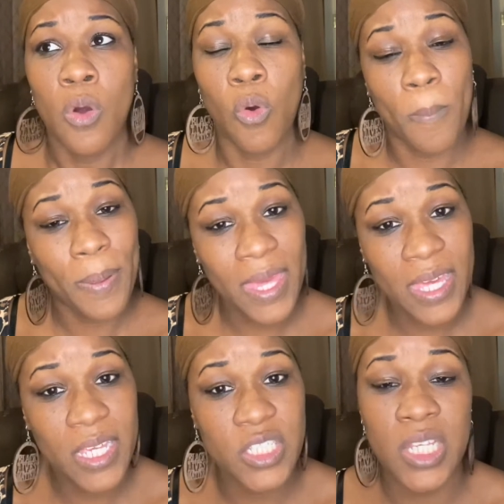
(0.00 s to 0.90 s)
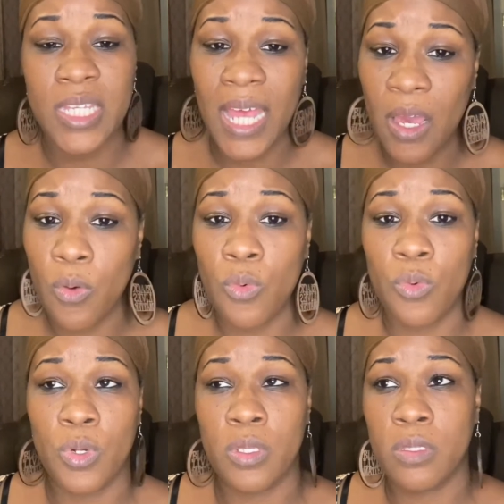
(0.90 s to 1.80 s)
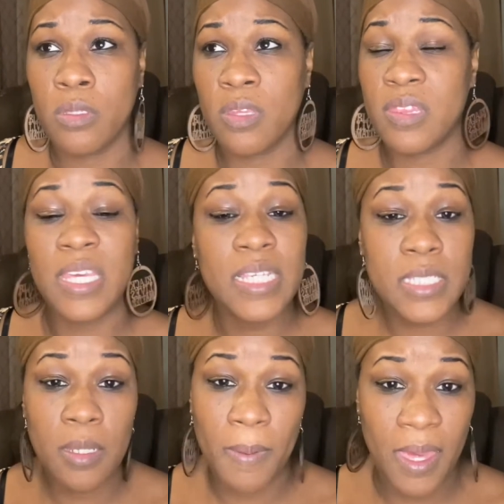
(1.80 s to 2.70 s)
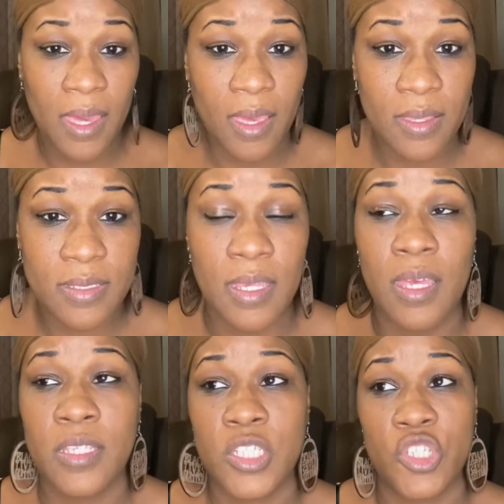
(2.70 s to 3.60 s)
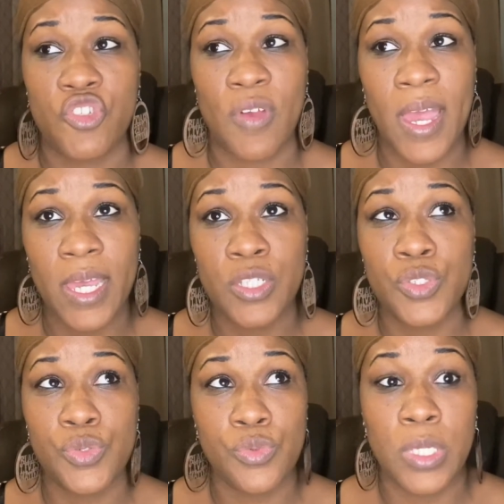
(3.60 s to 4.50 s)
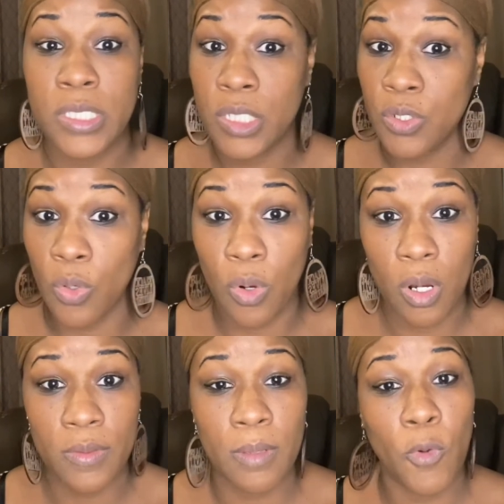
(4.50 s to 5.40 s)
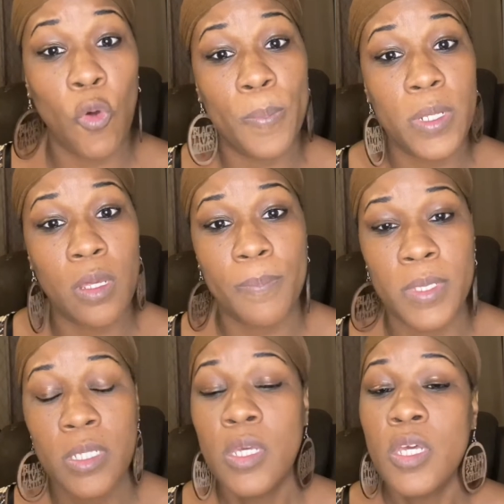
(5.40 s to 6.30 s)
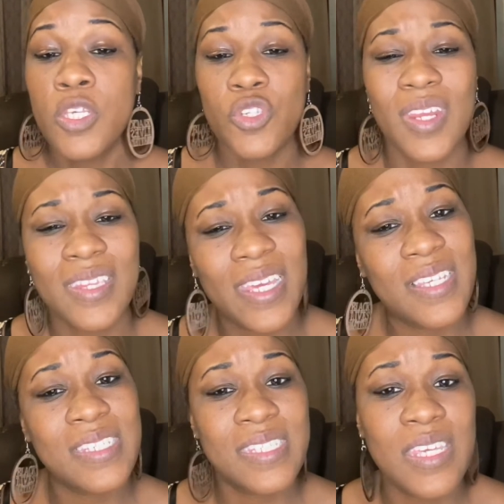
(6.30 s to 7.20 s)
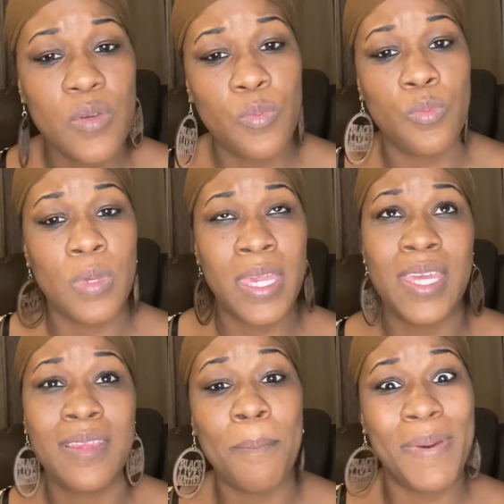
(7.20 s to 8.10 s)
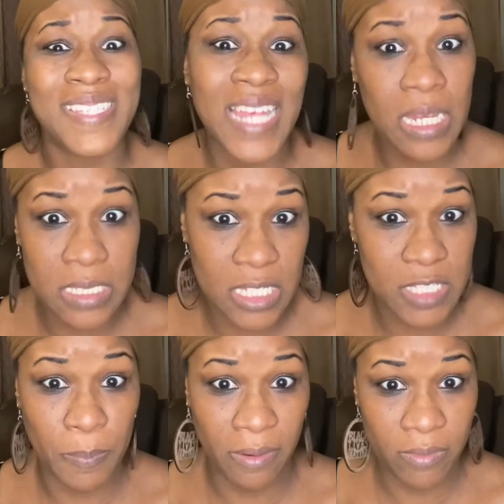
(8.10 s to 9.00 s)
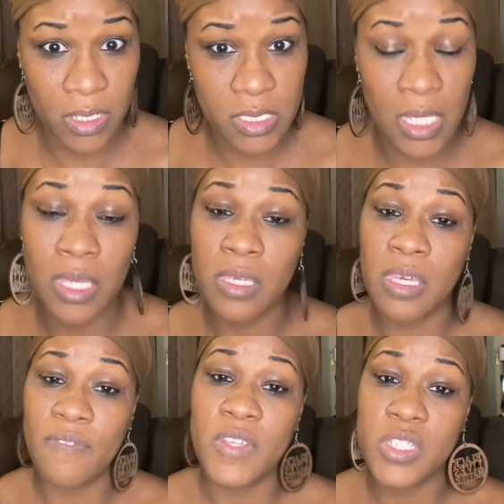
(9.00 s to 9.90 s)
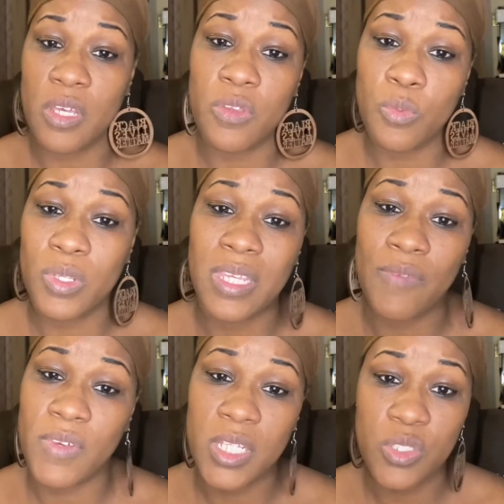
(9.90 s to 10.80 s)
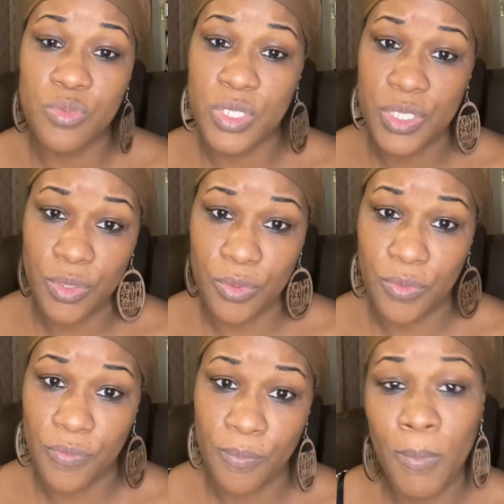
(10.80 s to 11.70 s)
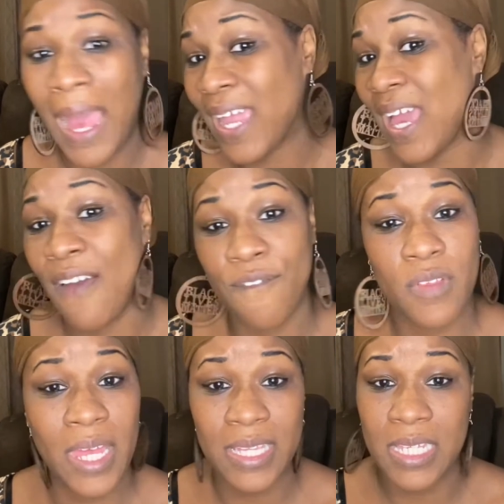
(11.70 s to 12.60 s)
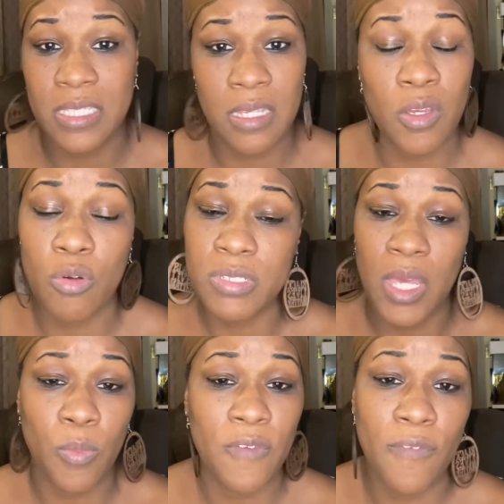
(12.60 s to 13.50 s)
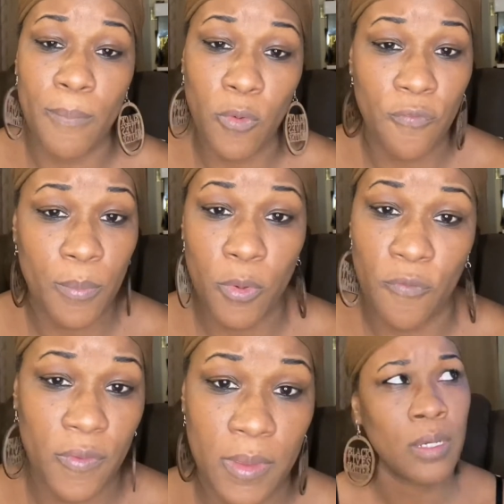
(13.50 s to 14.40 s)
Paige and not on the things of the past, and just try to get to know her and them open up, and so that they can see and get the best out of this experience and give each other what they really do deserve. I feel like it goes that way for both of them.